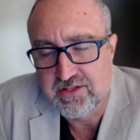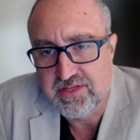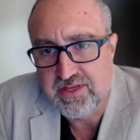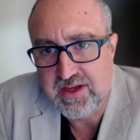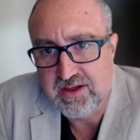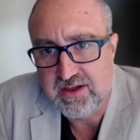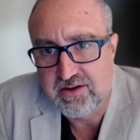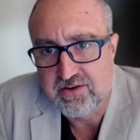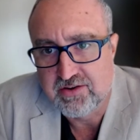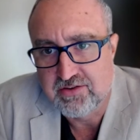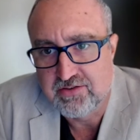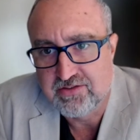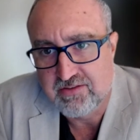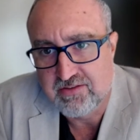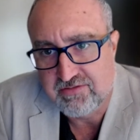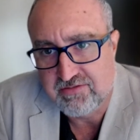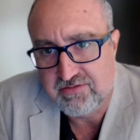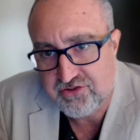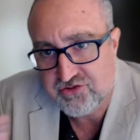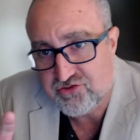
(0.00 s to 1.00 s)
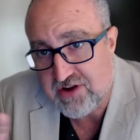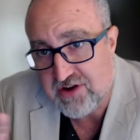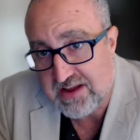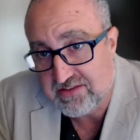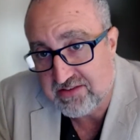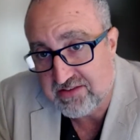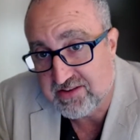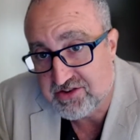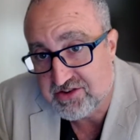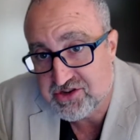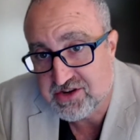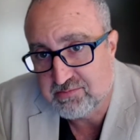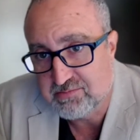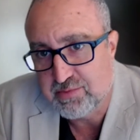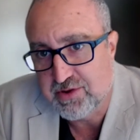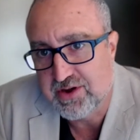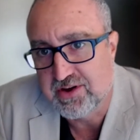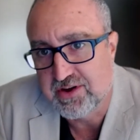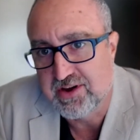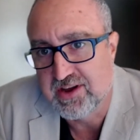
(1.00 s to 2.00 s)
thinkers of the transition
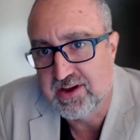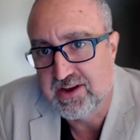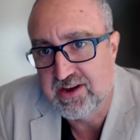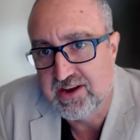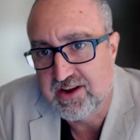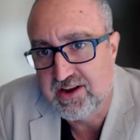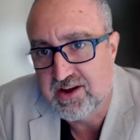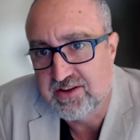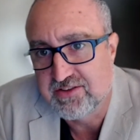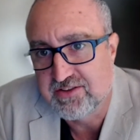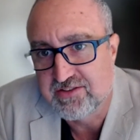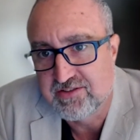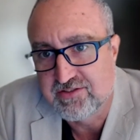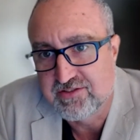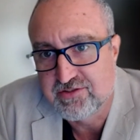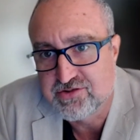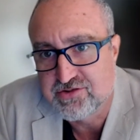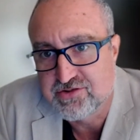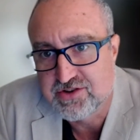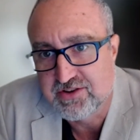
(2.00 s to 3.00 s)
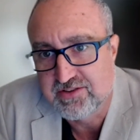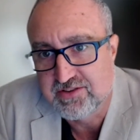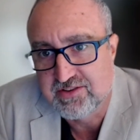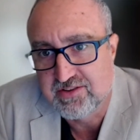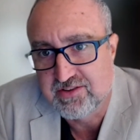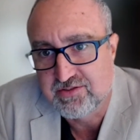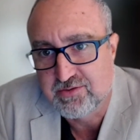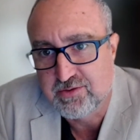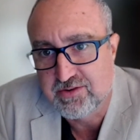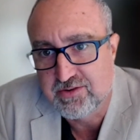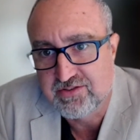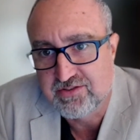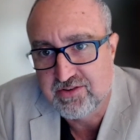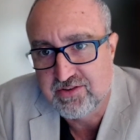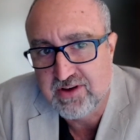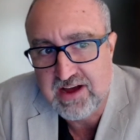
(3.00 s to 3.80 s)
period in constitutional discourse, so